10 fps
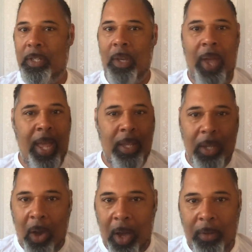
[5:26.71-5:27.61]
So any
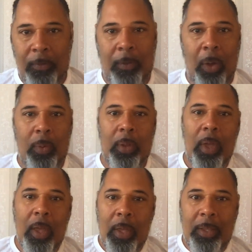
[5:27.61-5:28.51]
kind of vote
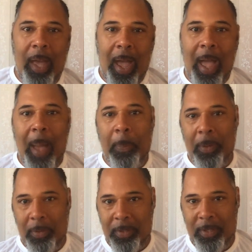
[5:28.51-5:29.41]
that
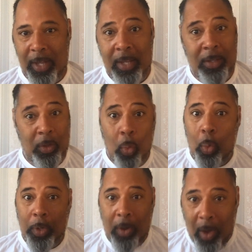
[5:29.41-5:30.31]
happens in the
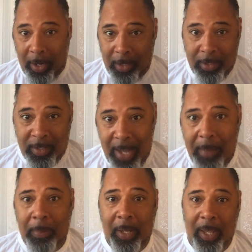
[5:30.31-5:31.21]
Northern Ireland
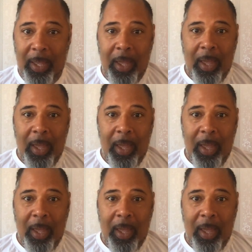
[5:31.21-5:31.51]
Assembly